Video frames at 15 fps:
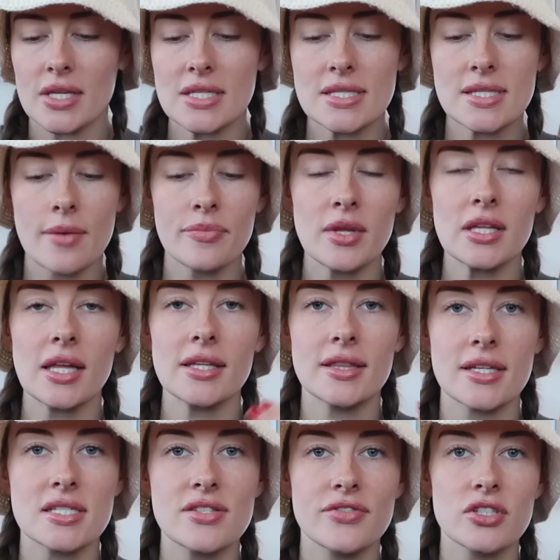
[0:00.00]
Something like
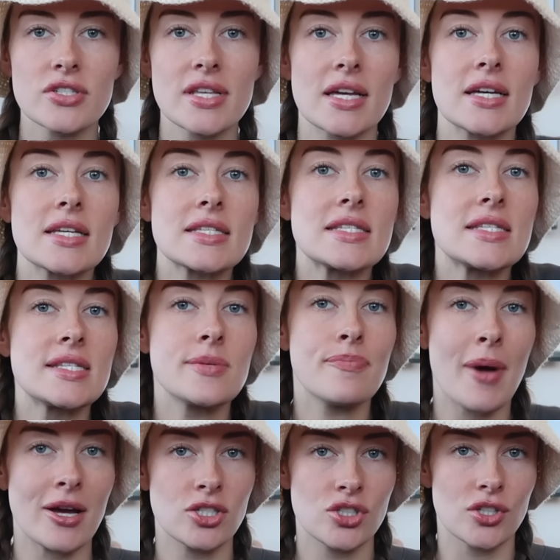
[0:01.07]
this feels like
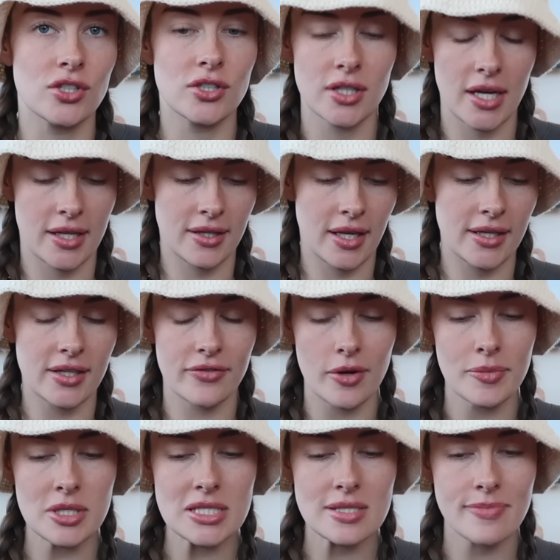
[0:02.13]
special, and like if
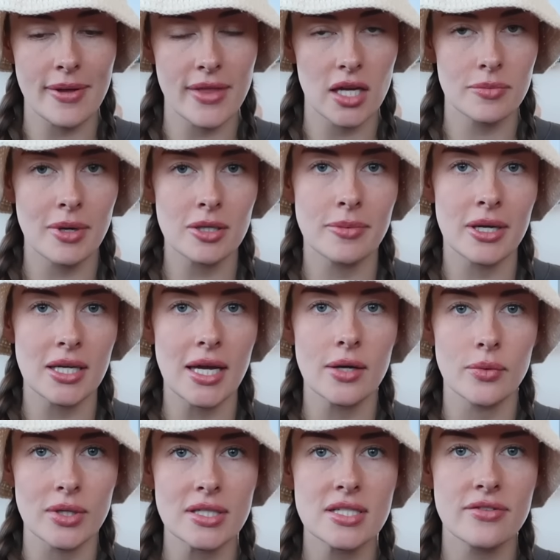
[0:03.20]
I'm gonna spend that amount of money, I
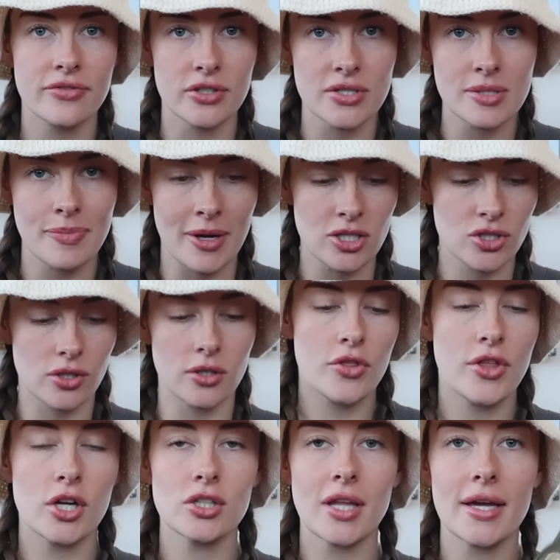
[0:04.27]
want it to feel special.
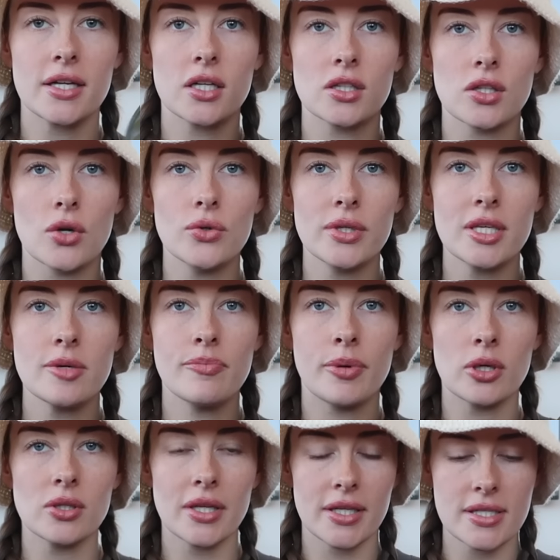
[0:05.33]
They're like low-key
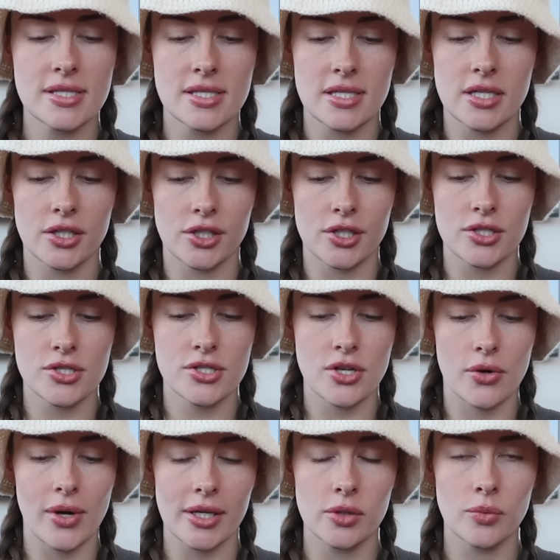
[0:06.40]
built like a sneaker,
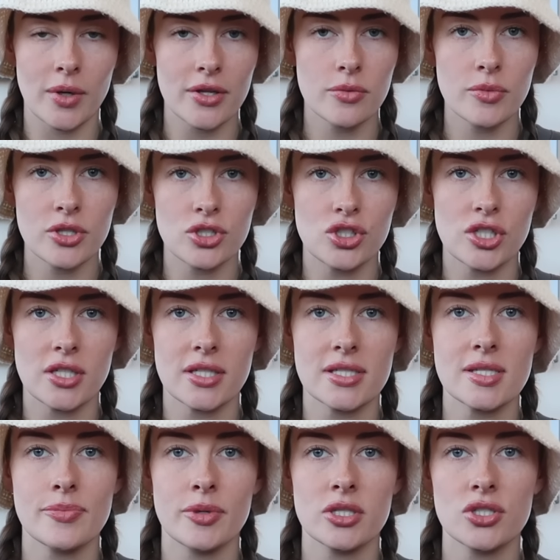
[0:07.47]
so I can wear them with
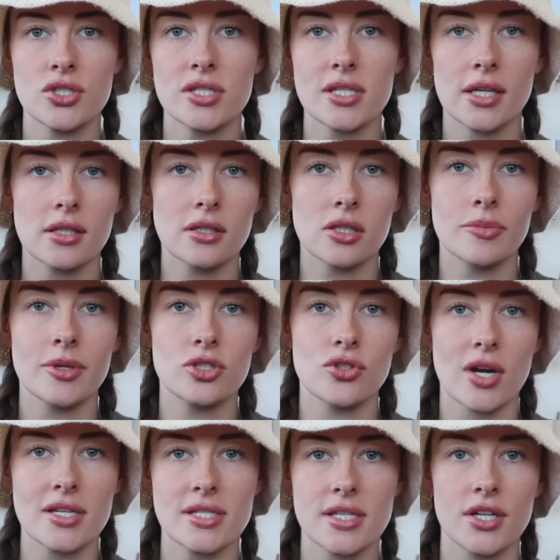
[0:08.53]
jeans, but it's just like a little bit
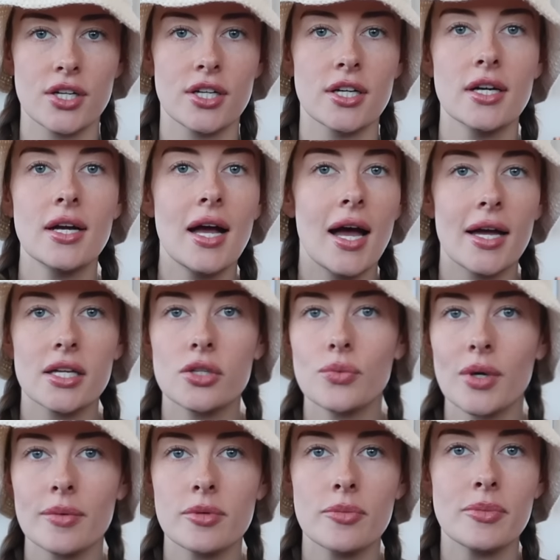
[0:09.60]
dressier. I can
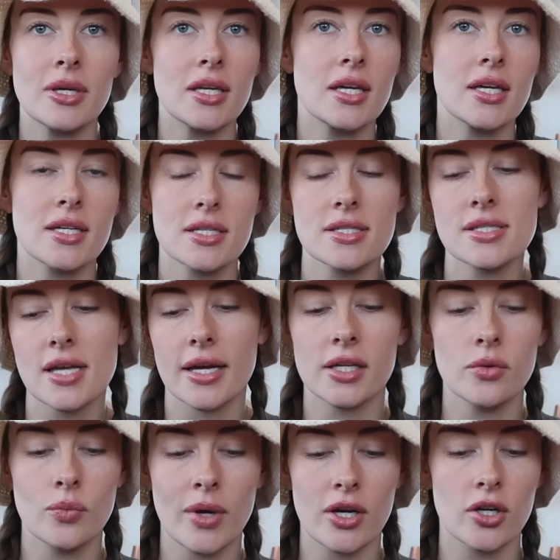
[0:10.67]
wear them to meetings. I
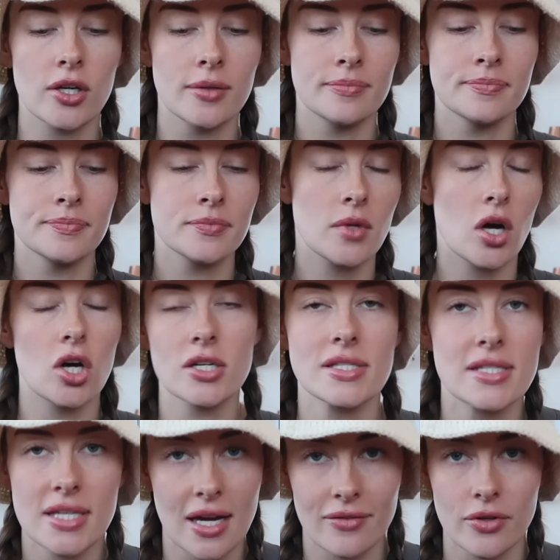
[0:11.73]
can wear them
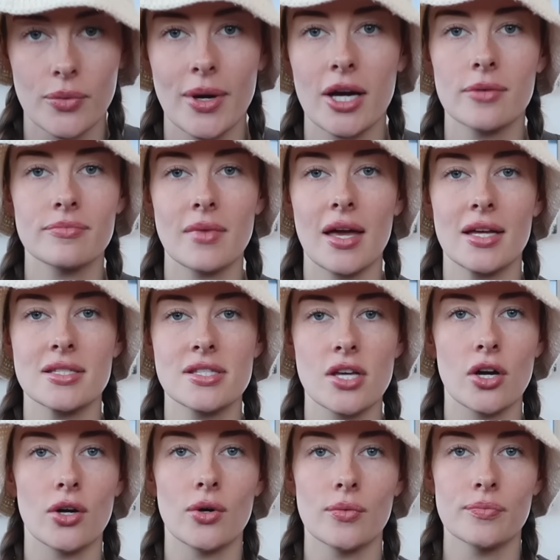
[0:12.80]
honestly everywhere, and
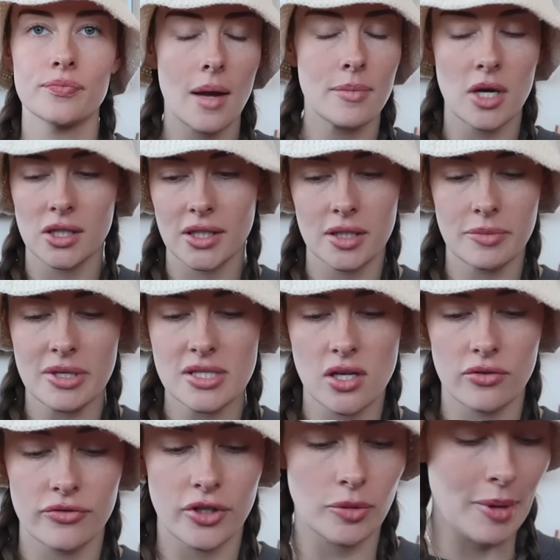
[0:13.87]
so I'm not letting
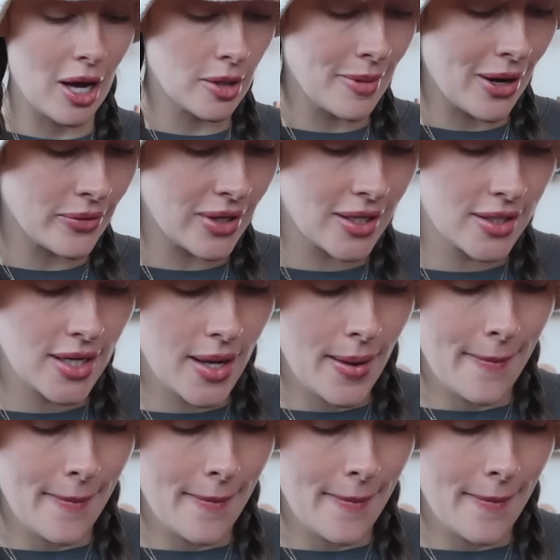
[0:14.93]
myself feel bad about it.